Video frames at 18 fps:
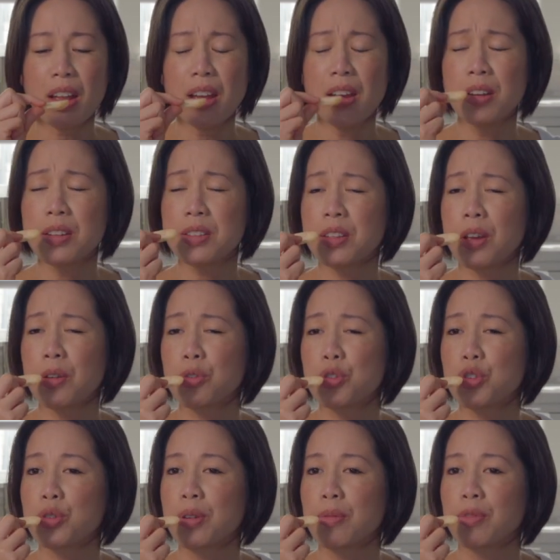and a subtle
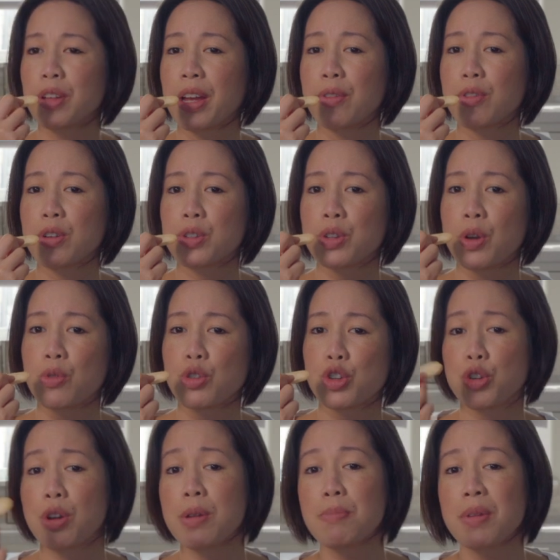shrimp flavor. So
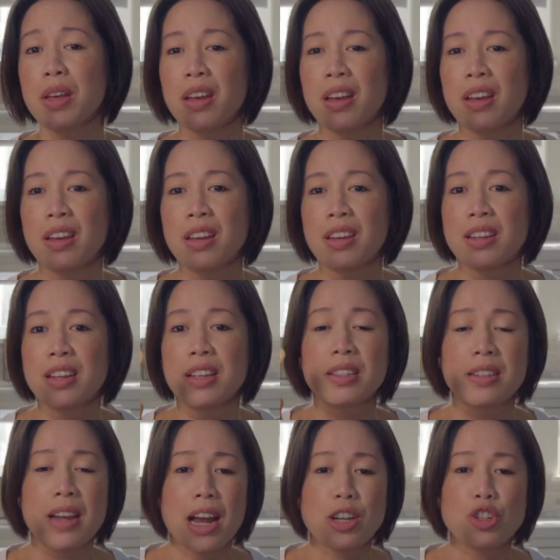shrimp
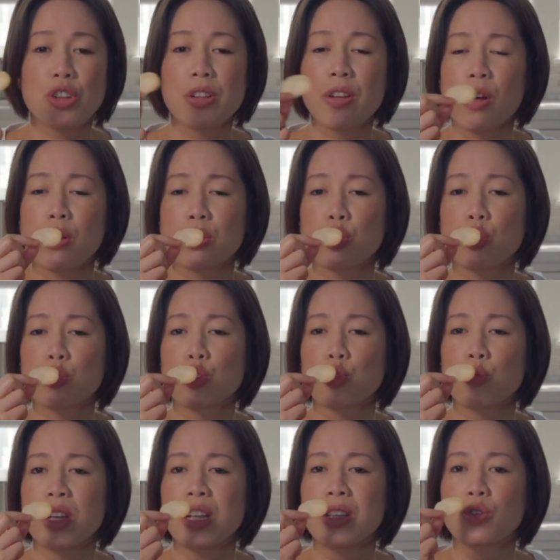is naturally also
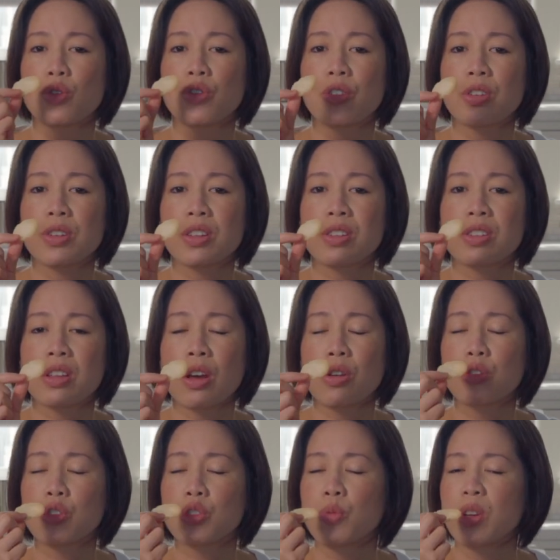sweet, so there's a
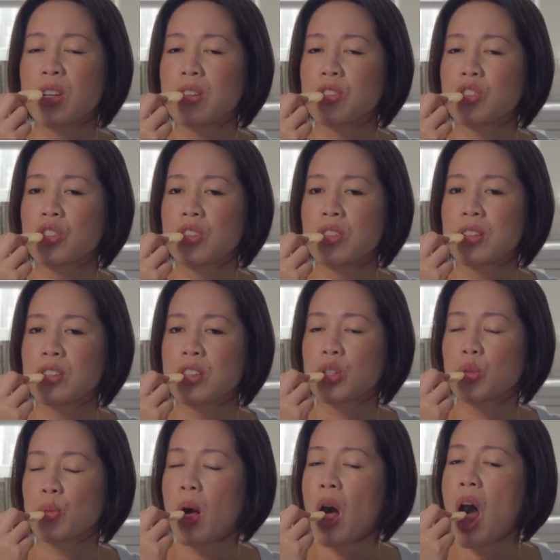subtle sweetness to this
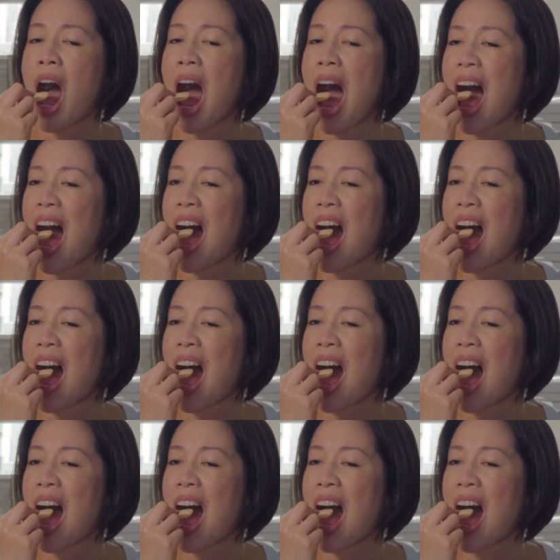as well.